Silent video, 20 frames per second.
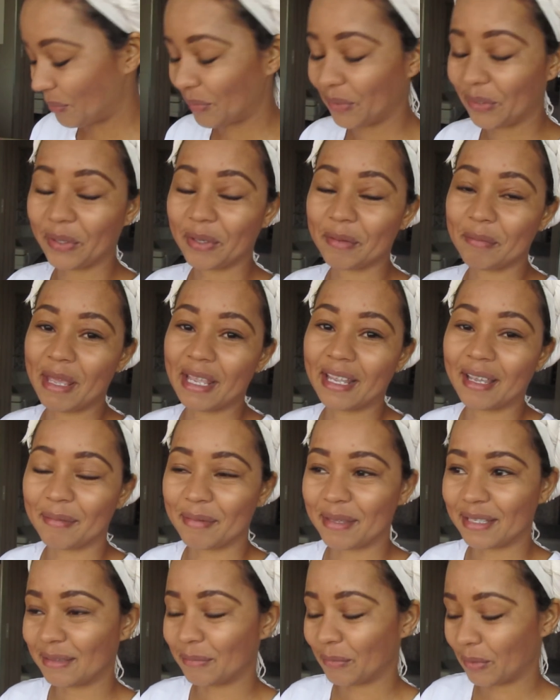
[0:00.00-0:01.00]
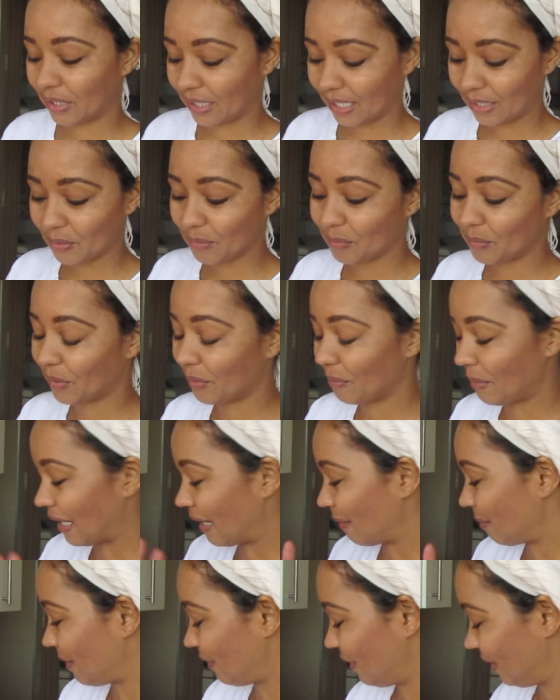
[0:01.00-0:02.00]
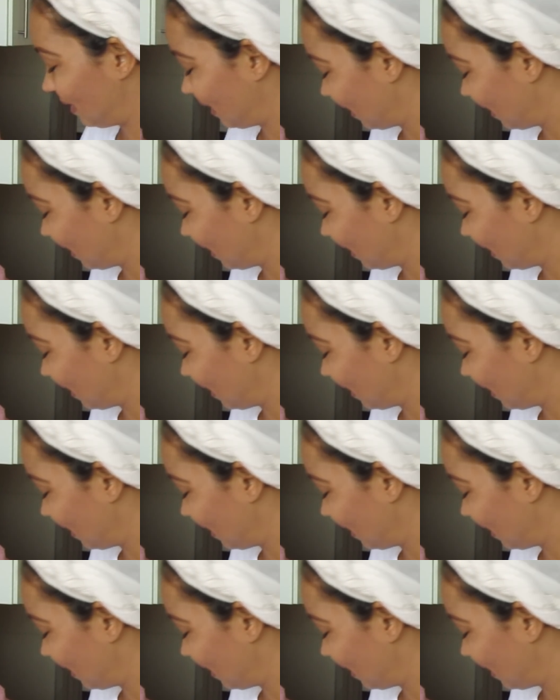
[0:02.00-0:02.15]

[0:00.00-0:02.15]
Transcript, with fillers: I'm putting on makeup this morning, I don't put on makeup every